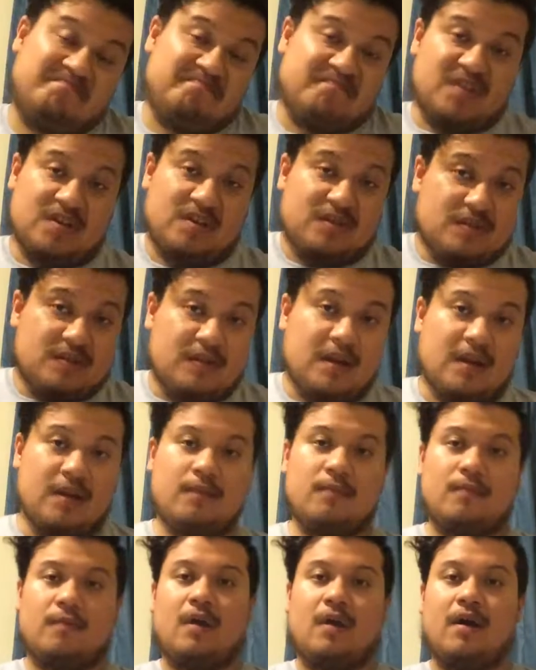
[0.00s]
just didn't
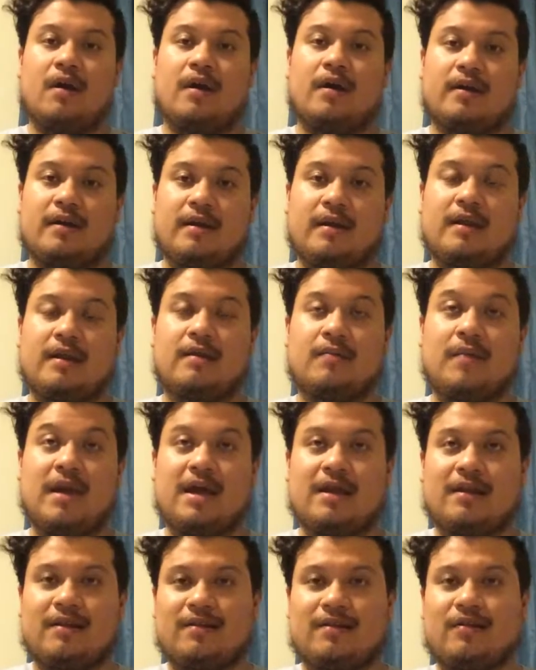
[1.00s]
get to
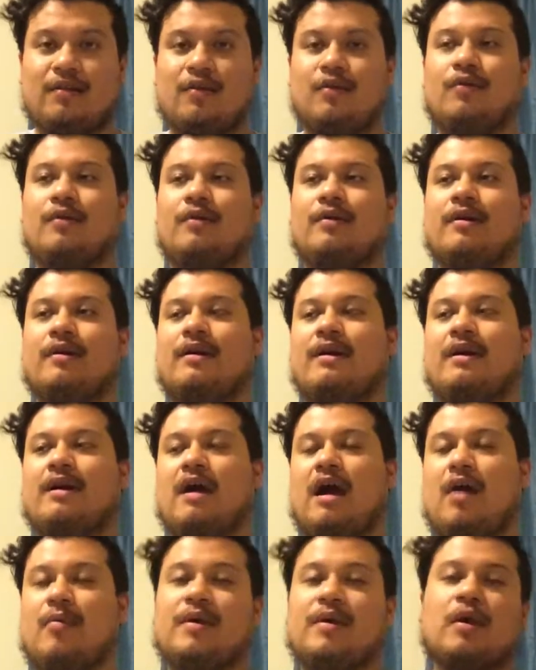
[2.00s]
make it. So
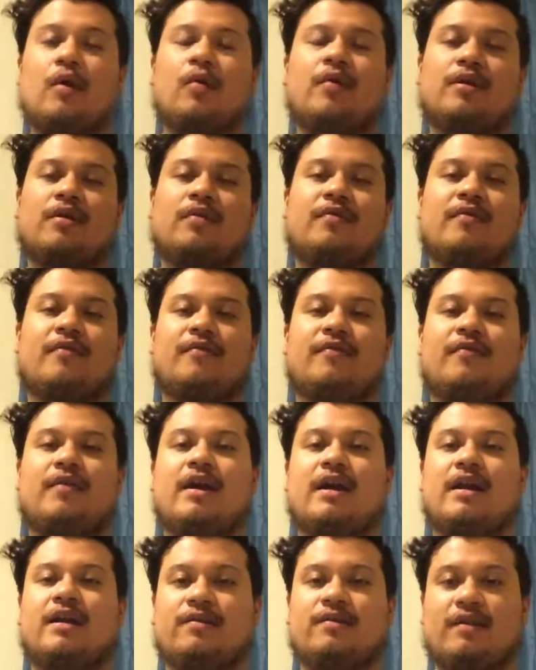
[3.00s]
I'll be going there from
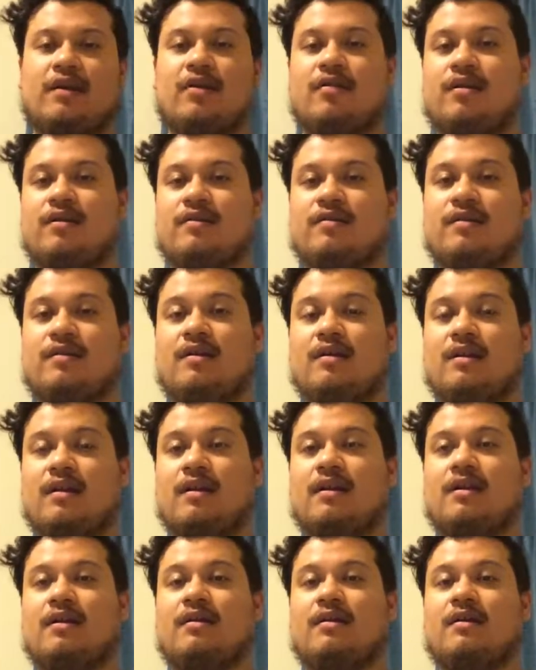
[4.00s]
Friday, Saturday, and
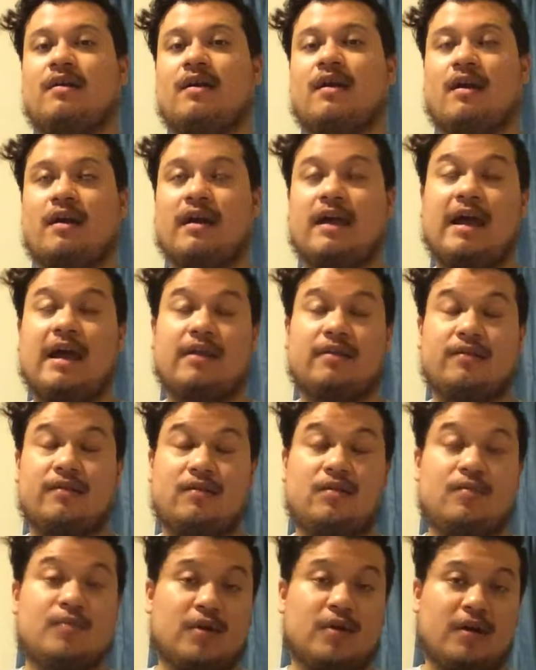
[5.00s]
Sunday. Galaxy
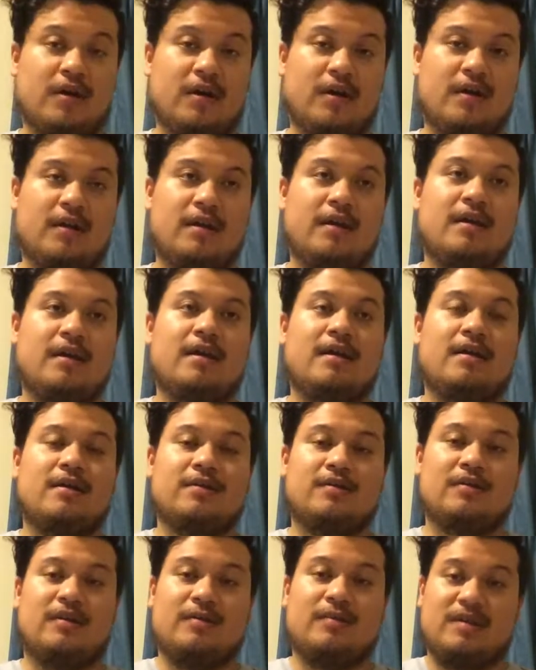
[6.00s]
SuperCon.
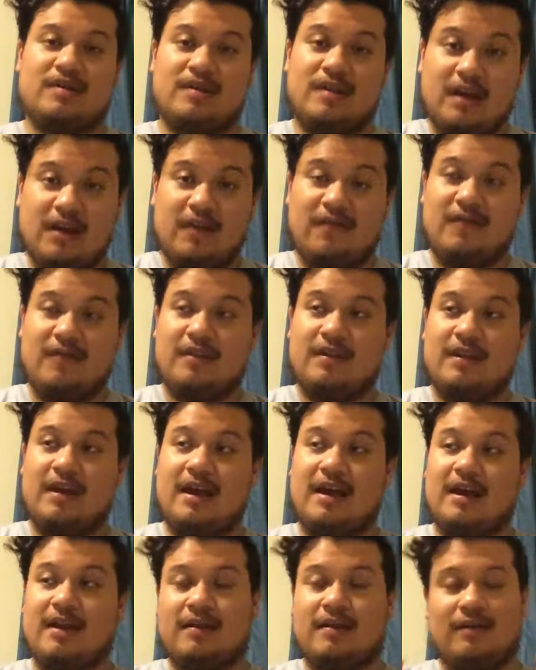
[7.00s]
So I'm excited for
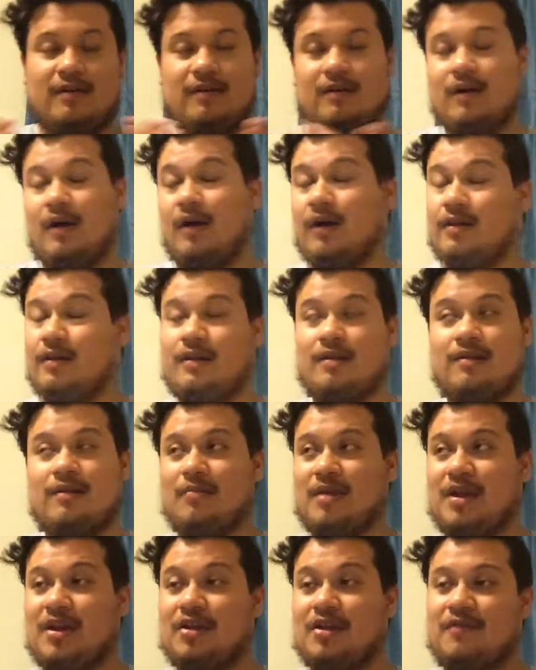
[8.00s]
that. It's gonna
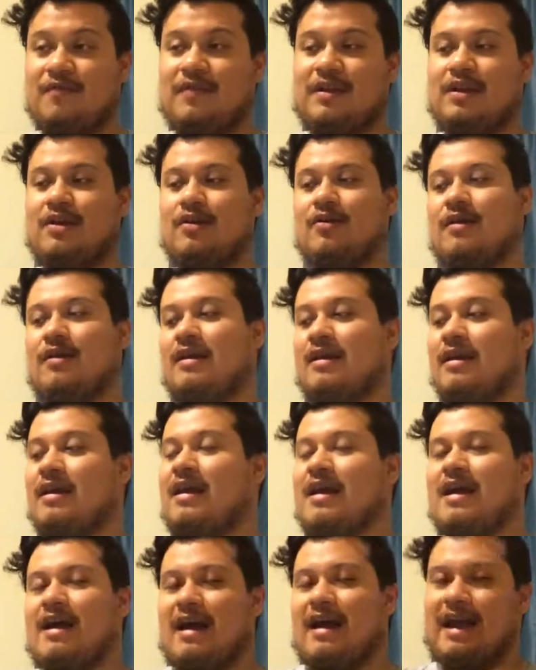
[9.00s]
be another video, and
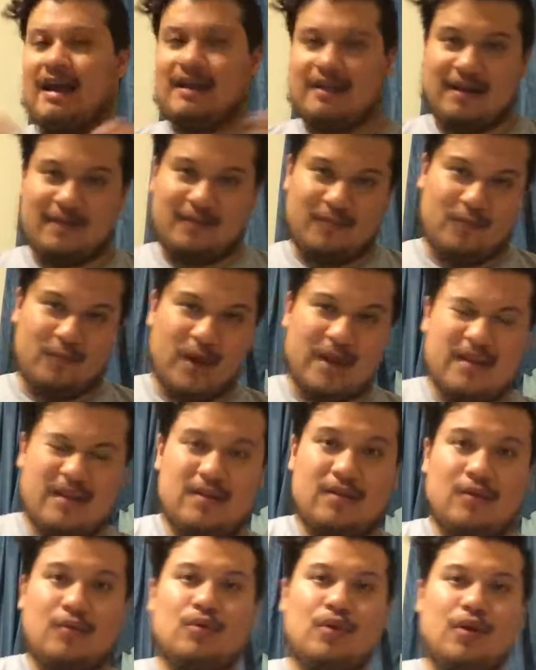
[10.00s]
I hate that I've waited
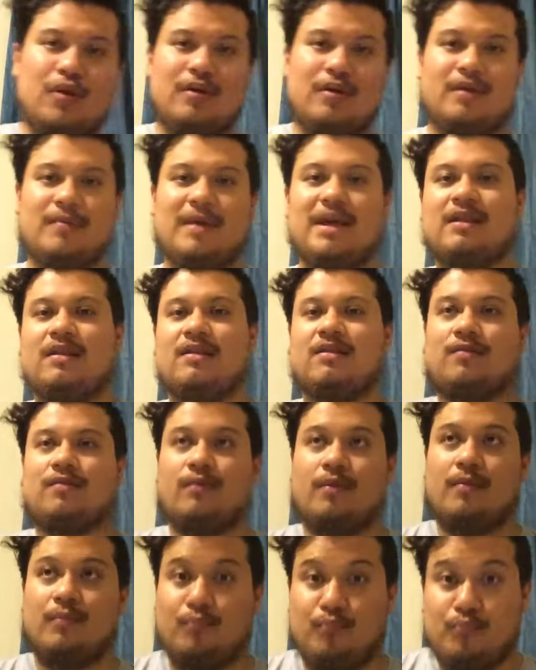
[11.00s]
so long to make this
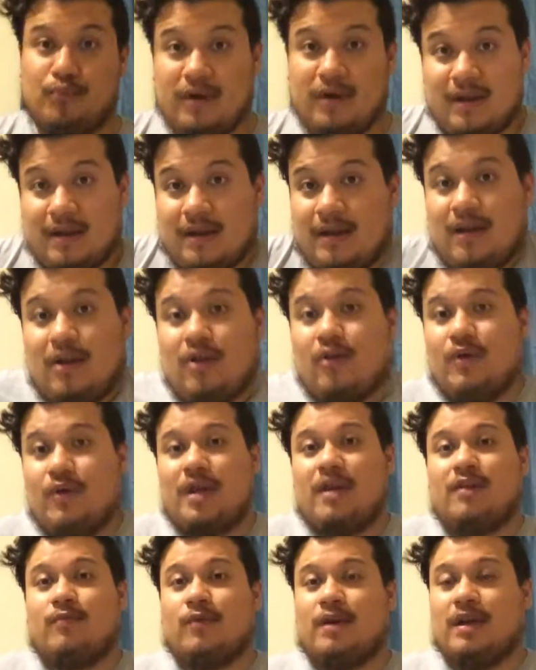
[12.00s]
one, but you know it
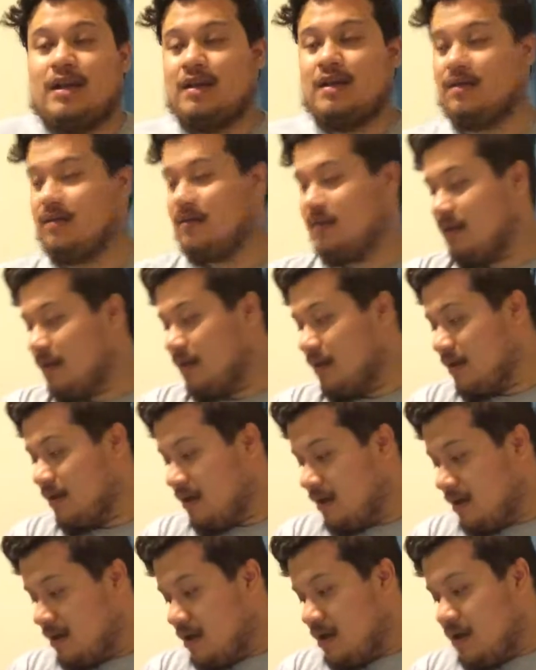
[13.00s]
is what it is.
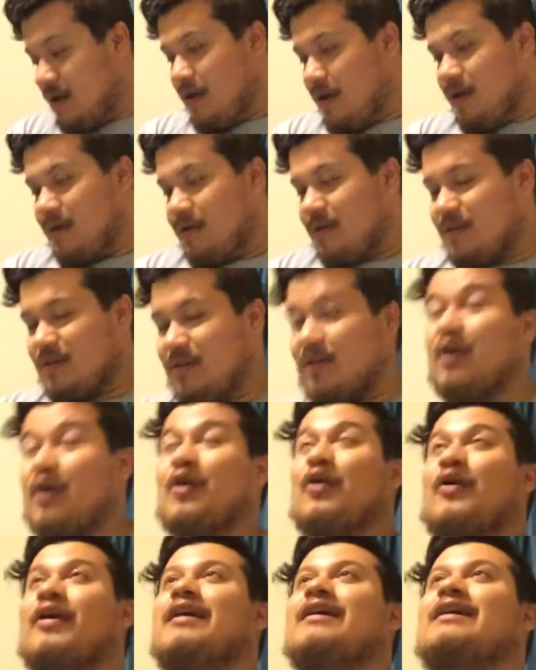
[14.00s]

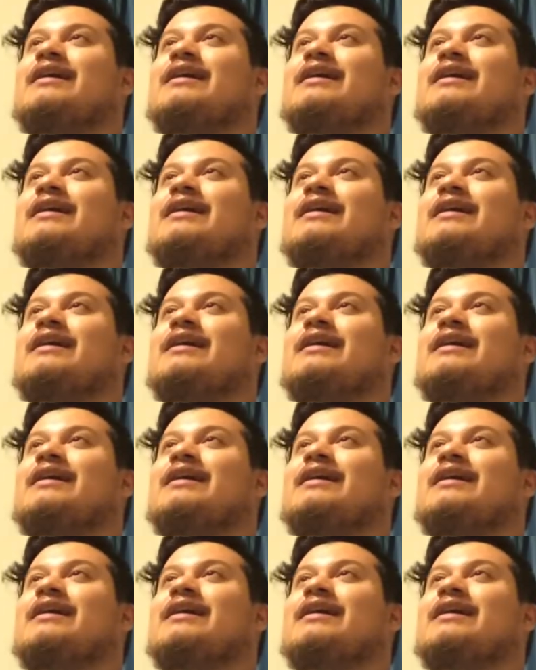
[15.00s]
So,